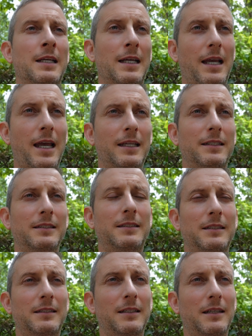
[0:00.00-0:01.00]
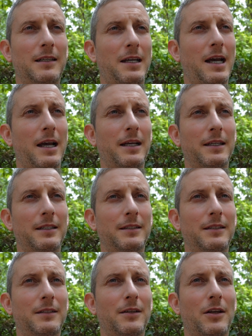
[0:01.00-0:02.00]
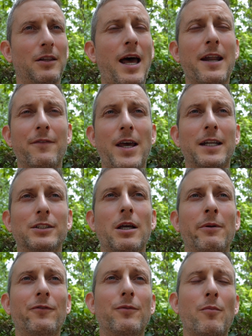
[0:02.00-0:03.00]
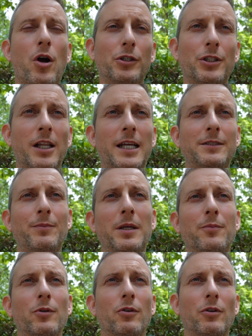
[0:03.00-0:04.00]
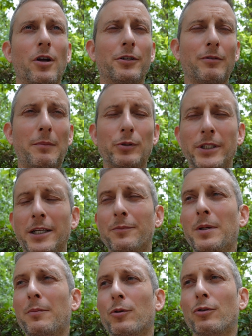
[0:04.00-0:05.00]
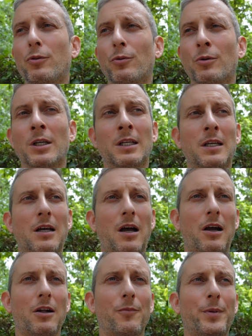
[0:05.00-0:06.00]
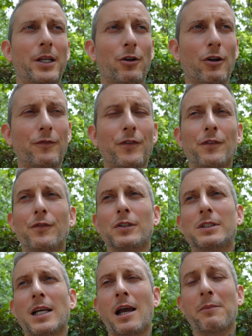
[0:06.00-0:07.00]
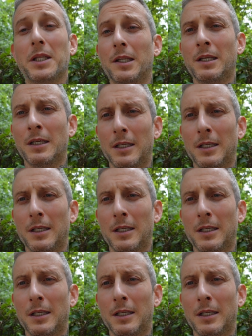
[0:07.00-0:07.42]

And a lot of that is coming from marginalized people or underrepresented people who are being heard for the first time, and